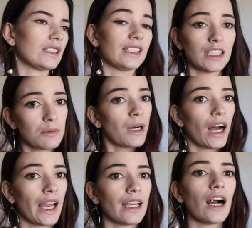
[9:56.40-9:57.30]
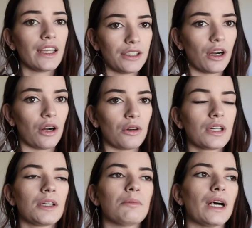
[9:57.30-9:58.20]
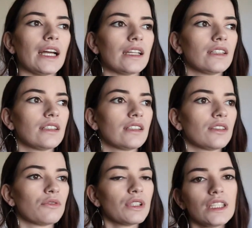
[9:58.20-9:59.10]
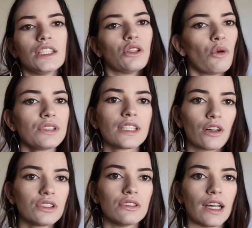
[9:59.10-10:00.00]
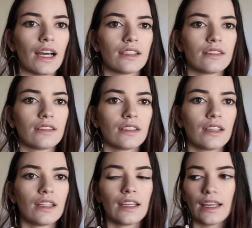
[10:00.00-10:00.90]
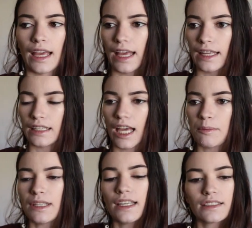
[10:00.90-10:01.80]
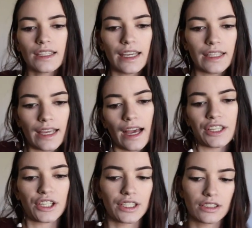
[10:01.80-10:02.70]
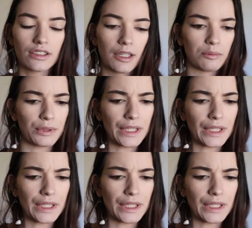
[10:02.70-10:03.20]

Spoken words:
TMI, I know, but really no one tells you that. And I mean, they say, yeah, you're gonna start